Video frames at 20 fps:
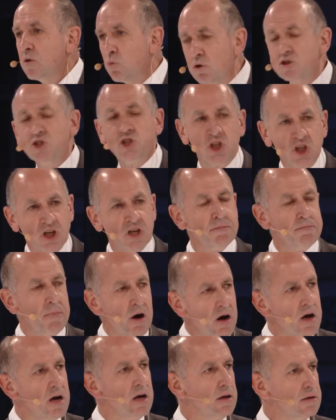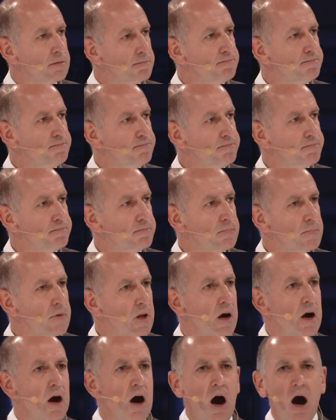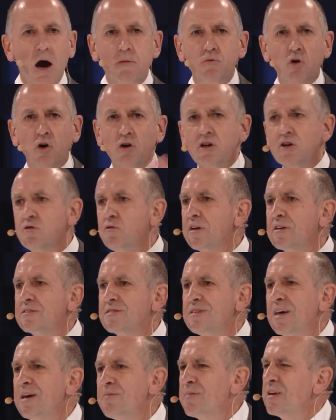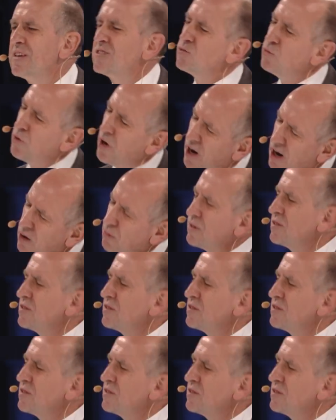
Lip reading: what you're going to buy. I'm not going to accept this, well, we're